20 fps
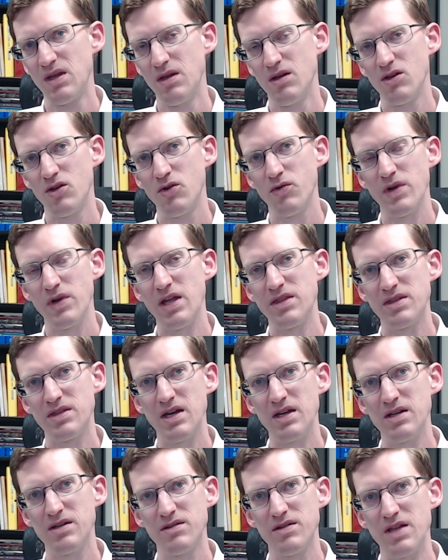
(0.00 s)
create
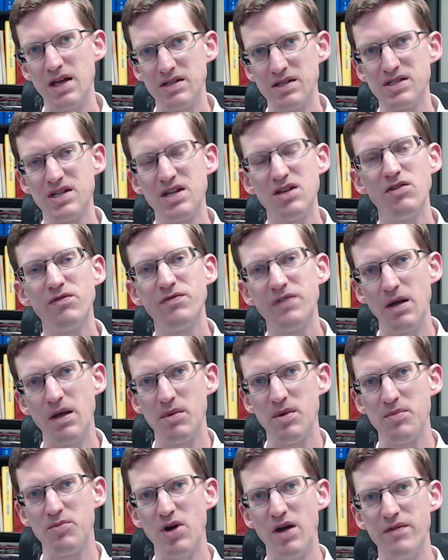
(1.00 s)
that single family
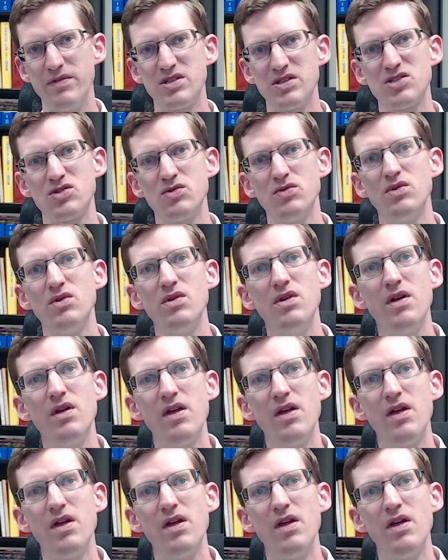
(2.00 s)
private school.